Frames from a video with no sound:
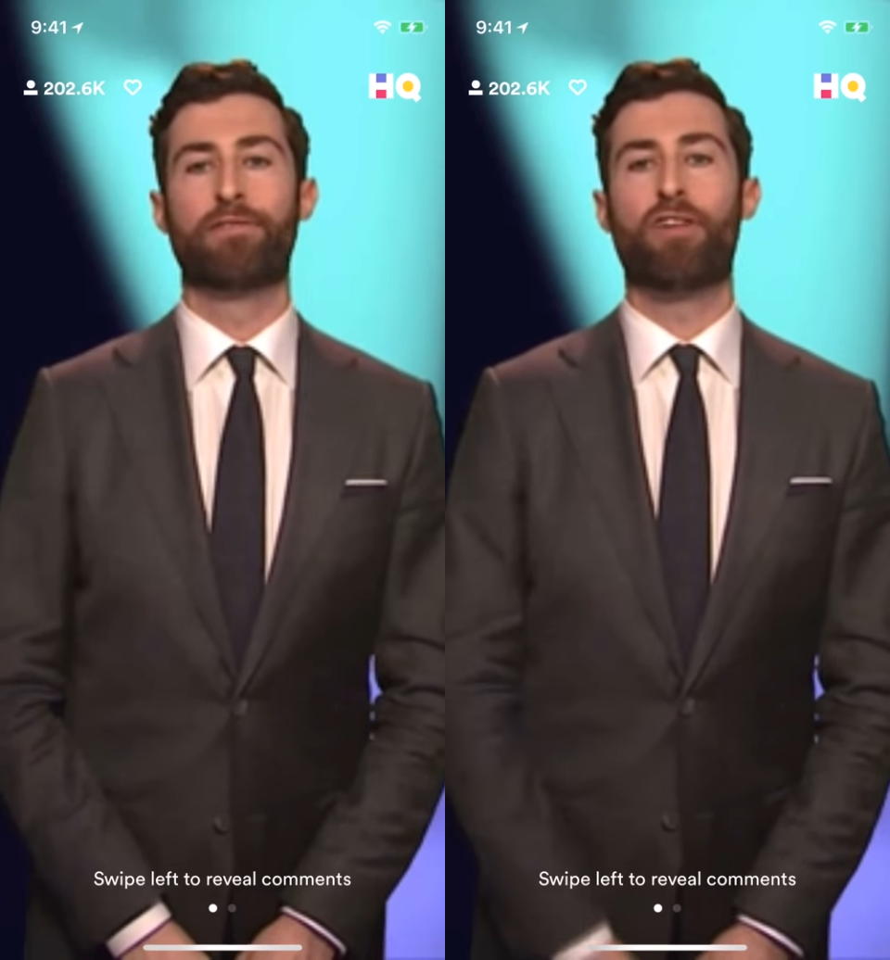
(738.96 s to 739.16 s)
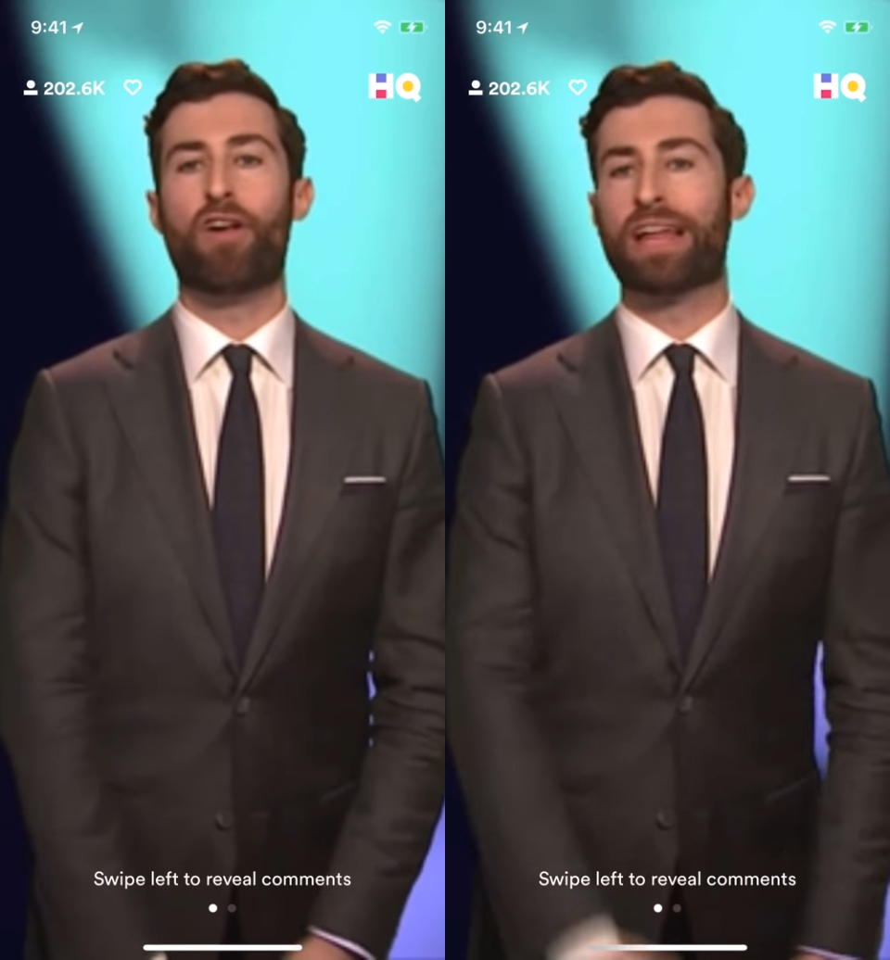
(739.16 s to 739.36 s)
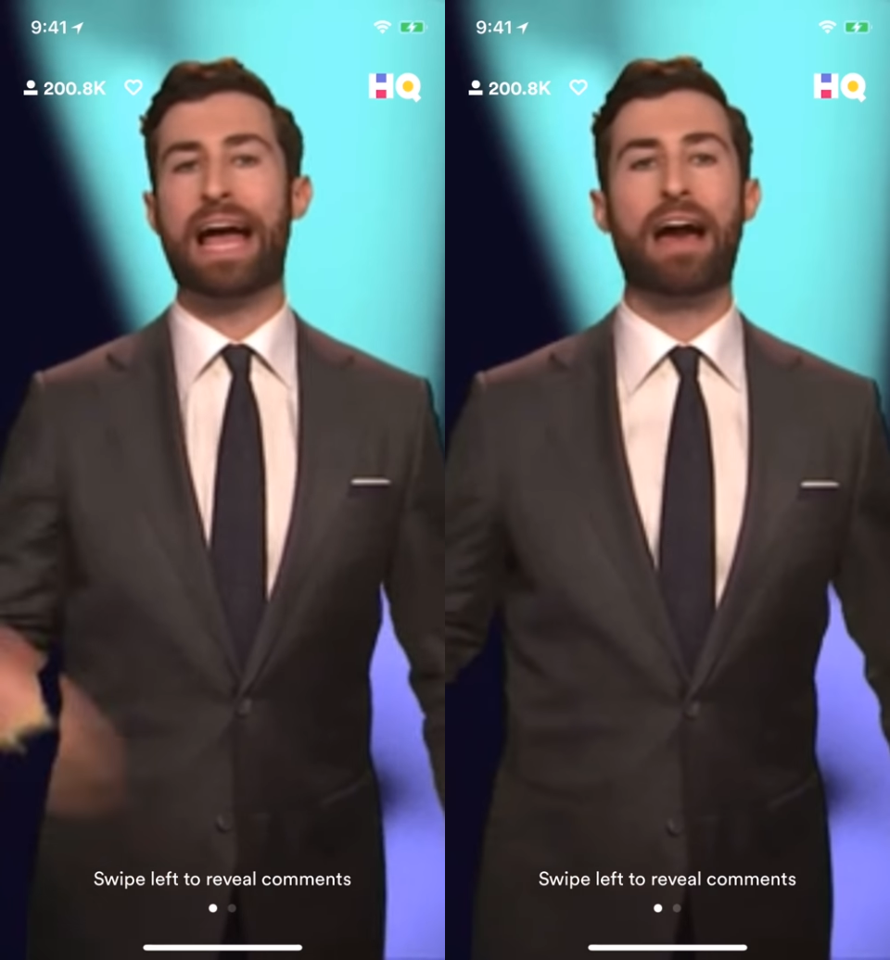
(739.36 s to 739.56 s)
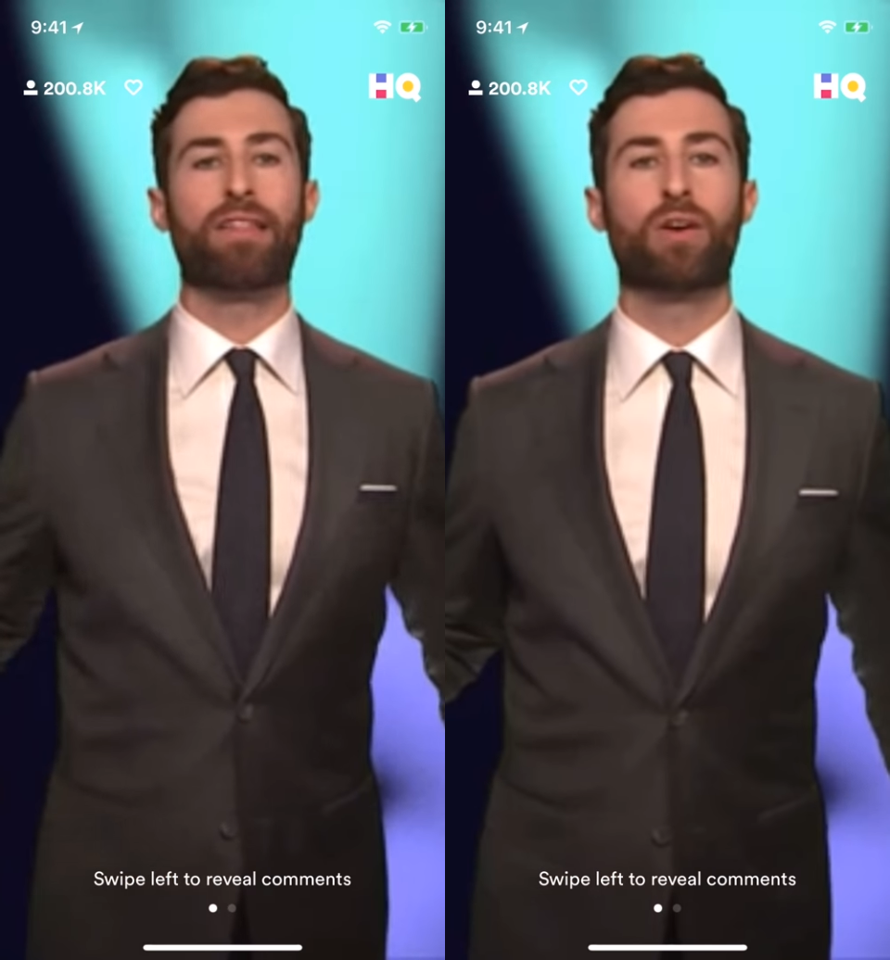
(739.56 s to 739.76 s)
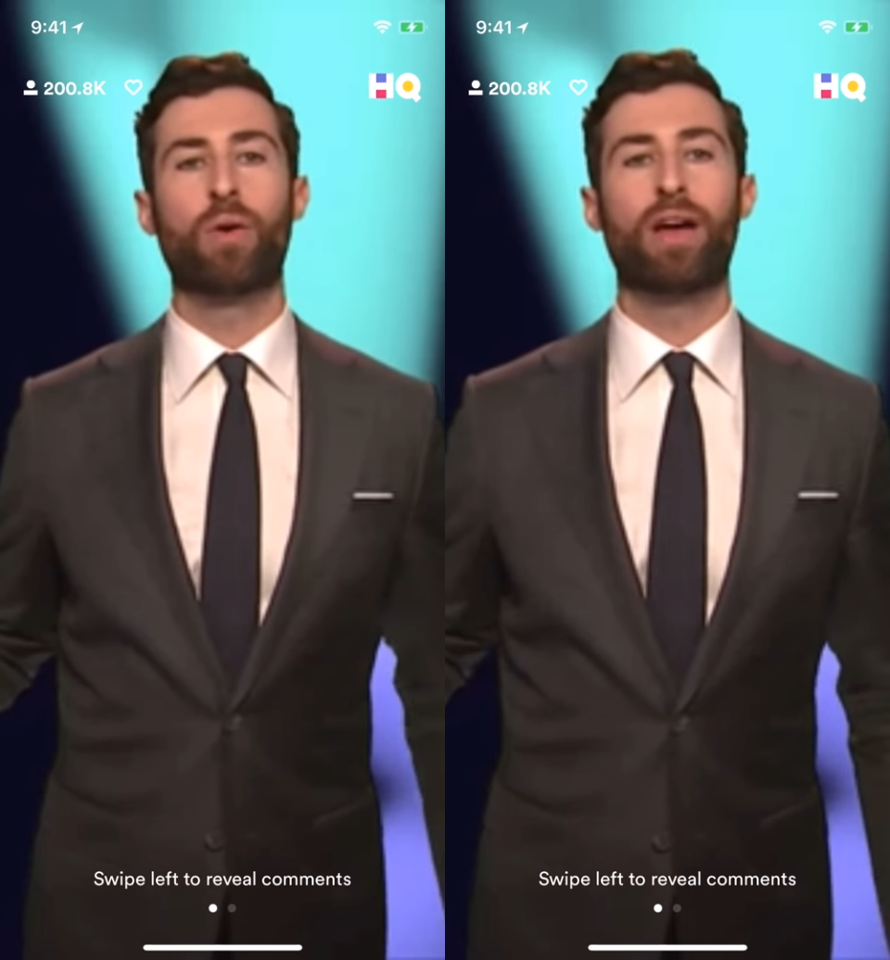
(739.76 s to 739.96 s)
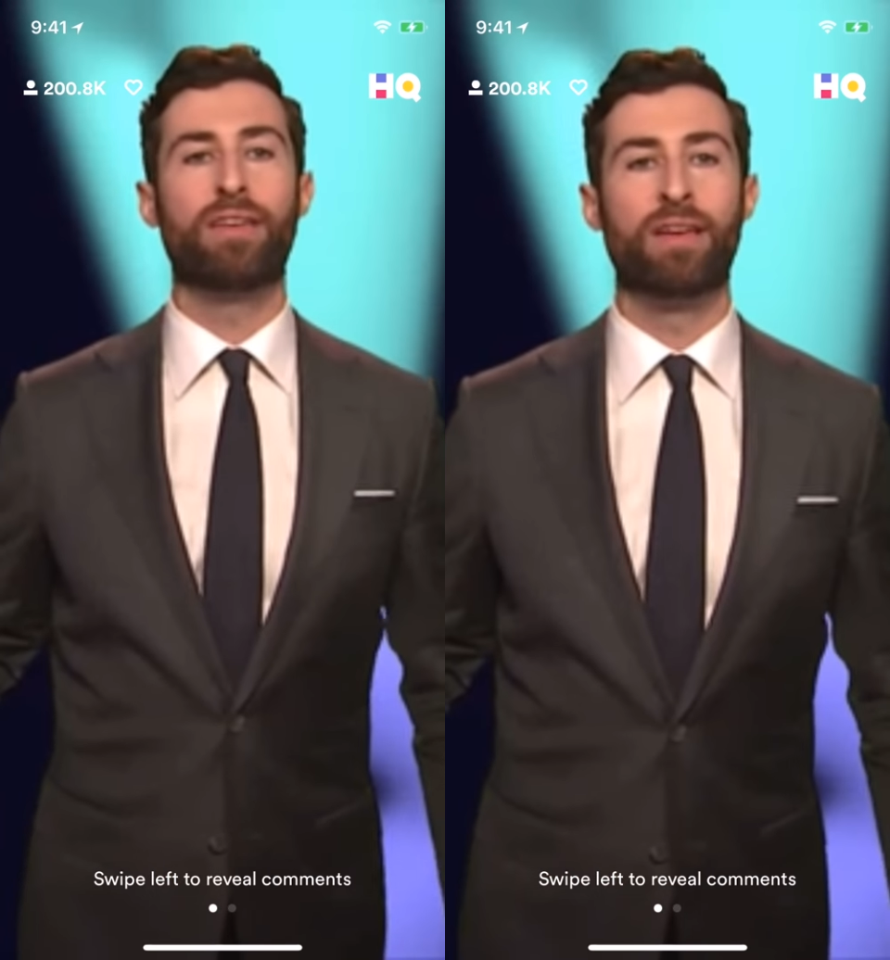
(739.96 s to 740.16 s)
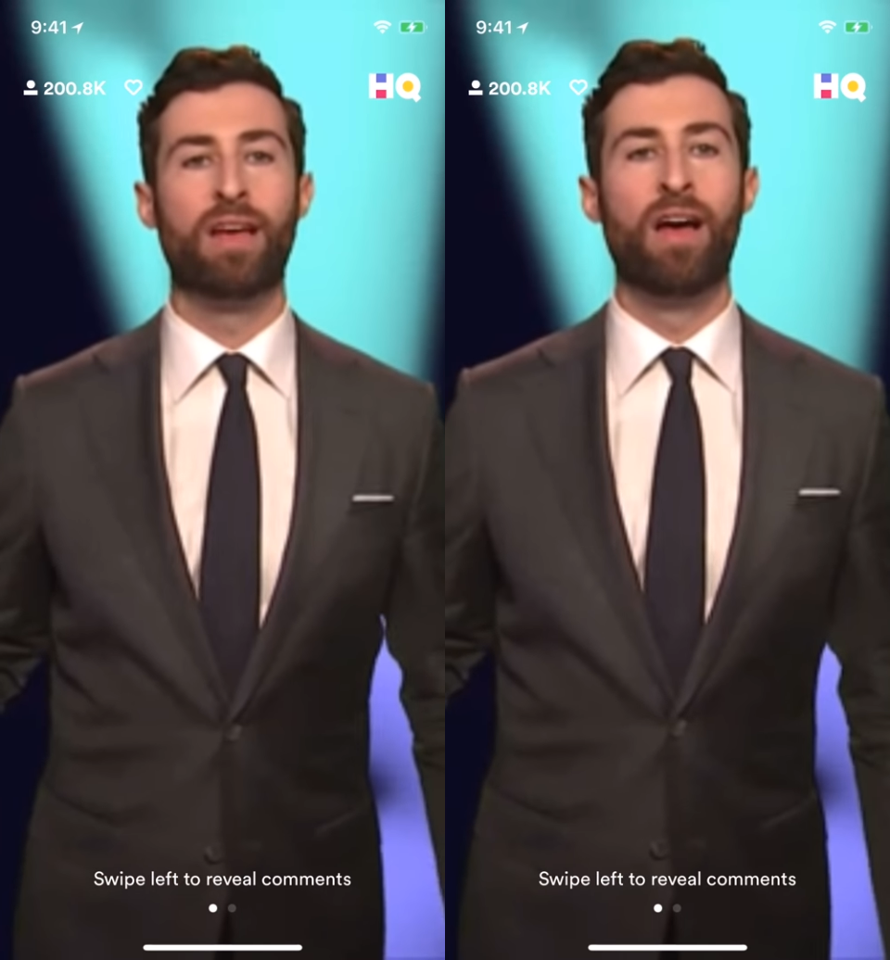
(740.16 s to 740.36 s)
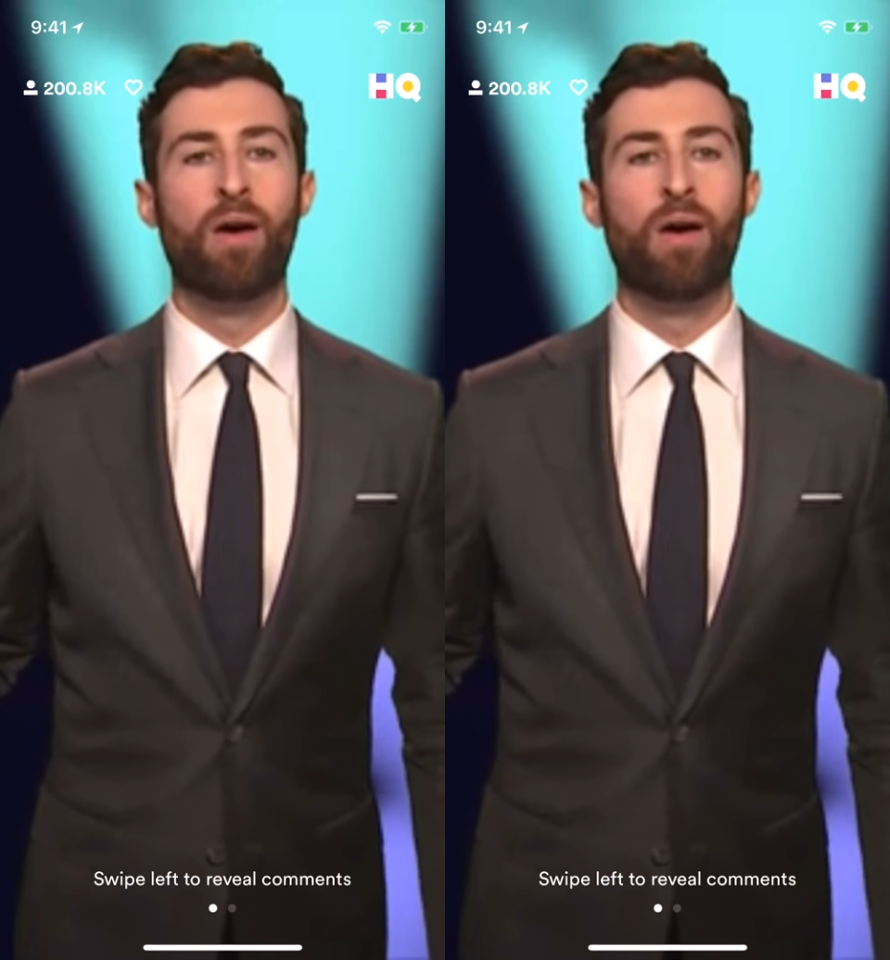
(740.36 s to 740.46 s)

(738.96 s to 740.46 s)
falling out of the quiz